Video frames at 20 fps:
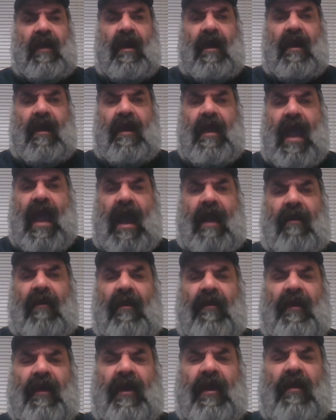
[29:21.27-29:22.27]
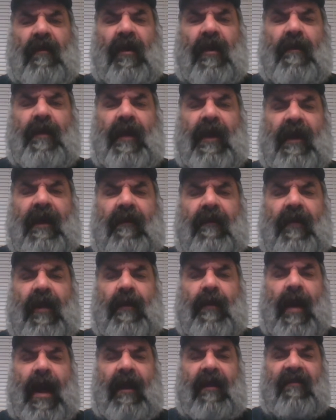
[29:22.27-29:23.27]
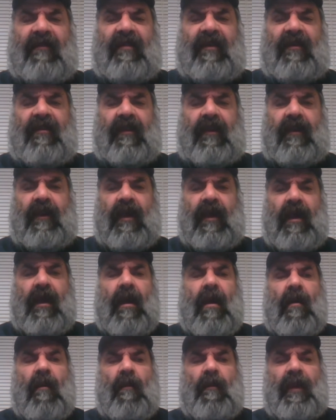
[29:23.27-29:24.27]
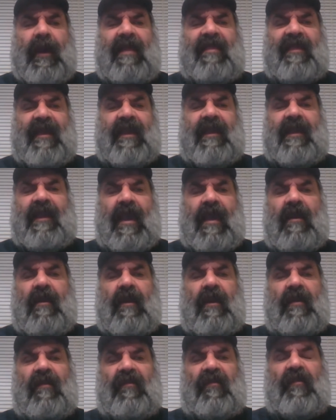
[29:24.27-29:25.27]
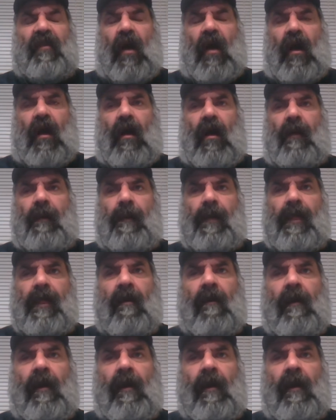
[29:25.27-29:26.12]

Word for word: Uh, I don't know that he would have been a career politician, but I think Kennedy saw